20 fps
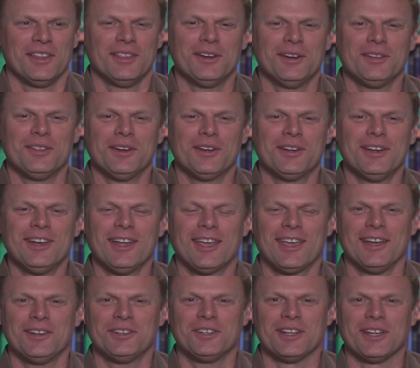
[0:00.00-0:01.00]
They're good at
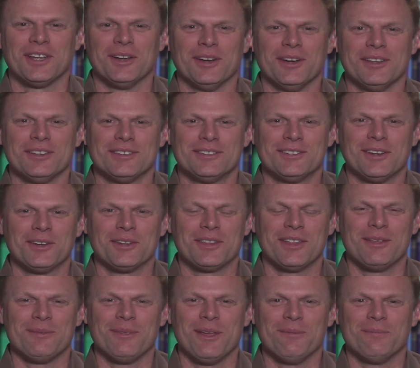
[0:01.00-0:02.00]
catching you.
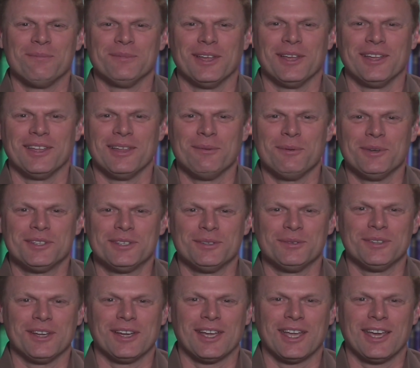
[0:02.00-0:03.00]
They must have
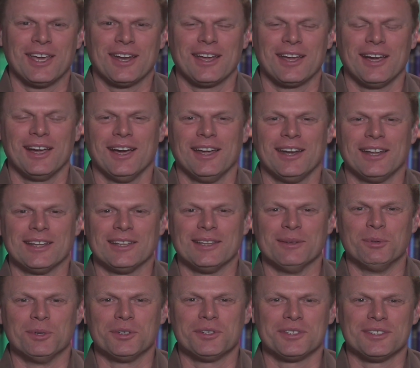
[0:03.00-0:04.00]
like had a guy hiding in the
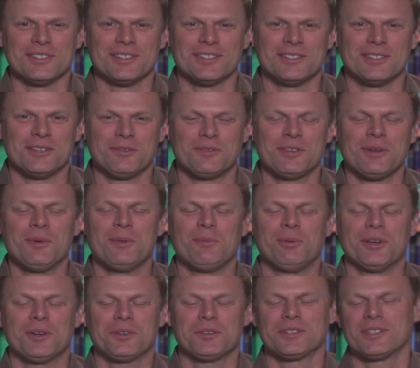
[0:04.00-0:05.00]
bushes. So some of the
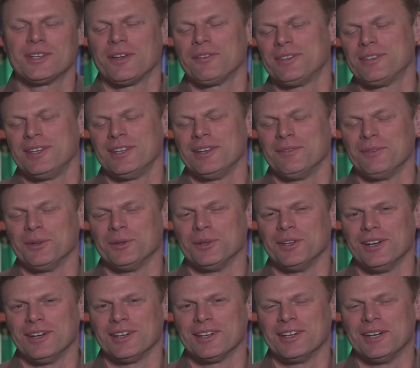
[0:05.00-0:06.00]
pictures I've seen of you in
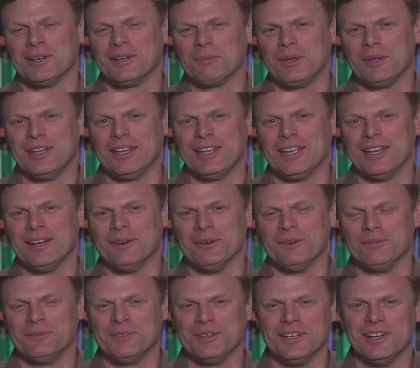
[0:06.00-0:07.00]
Hong Kong media
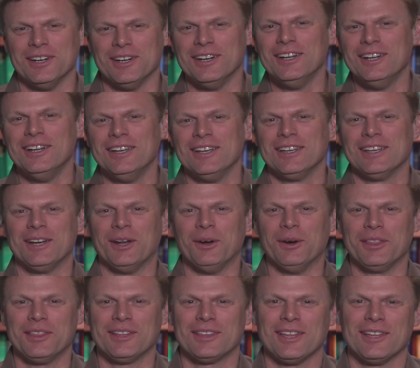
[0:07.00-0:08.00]
of, I
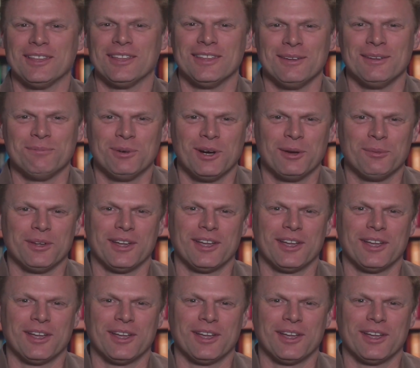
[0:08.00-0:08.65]
think they probably